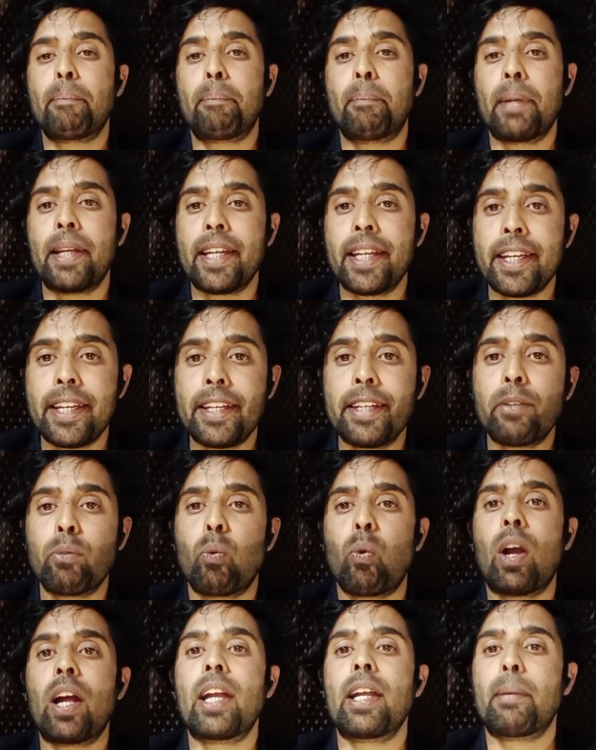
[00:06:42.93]
plain
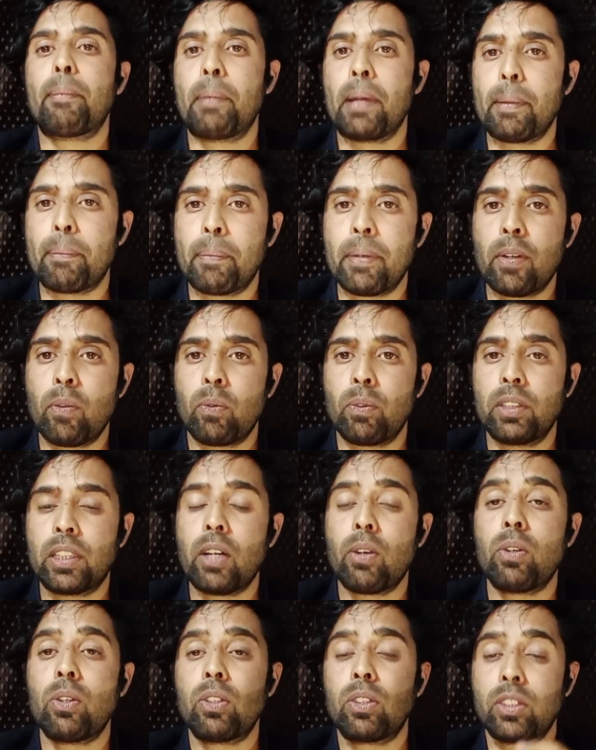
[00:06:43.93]
white paper
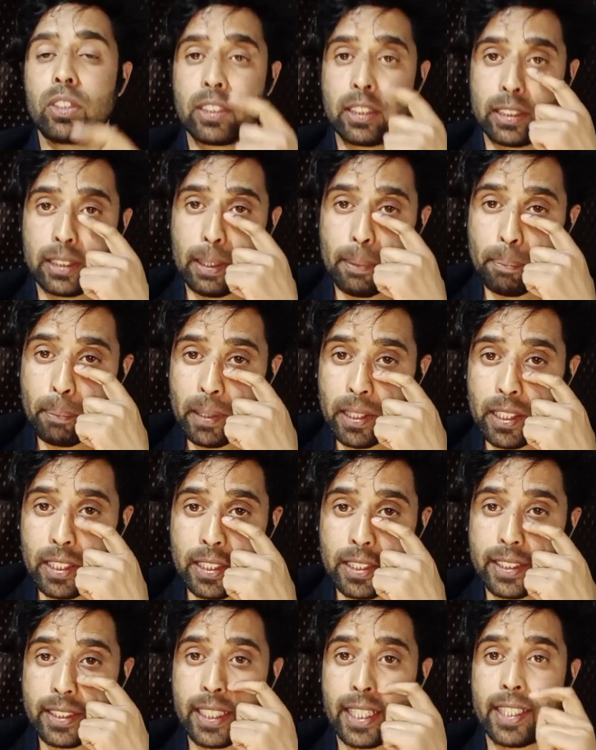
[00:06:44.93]
without
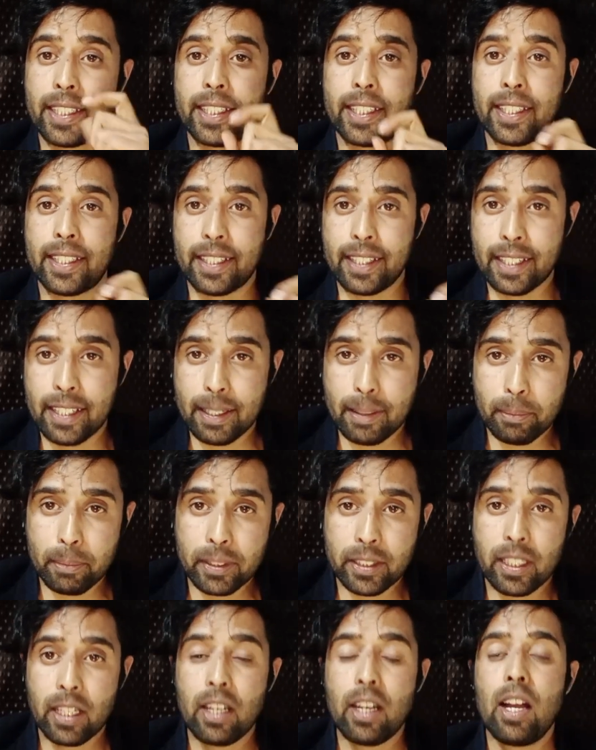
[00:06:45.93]
symbols, candidate
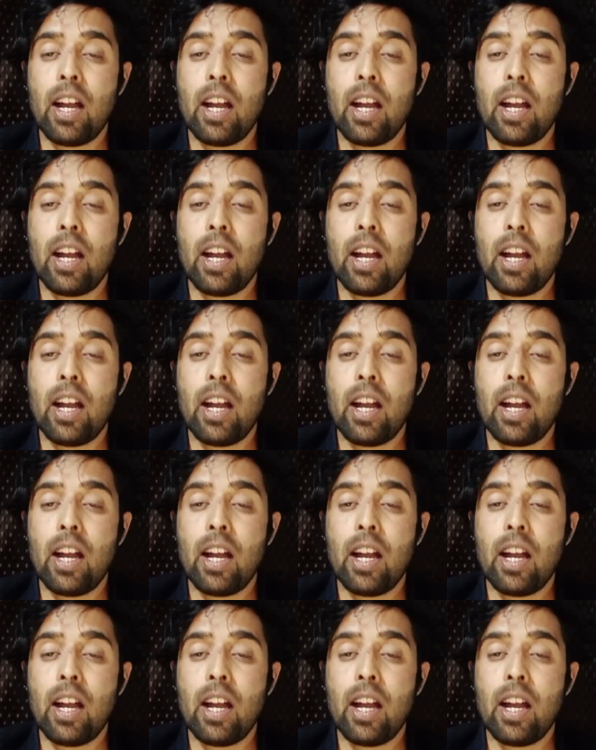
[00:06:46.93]
names,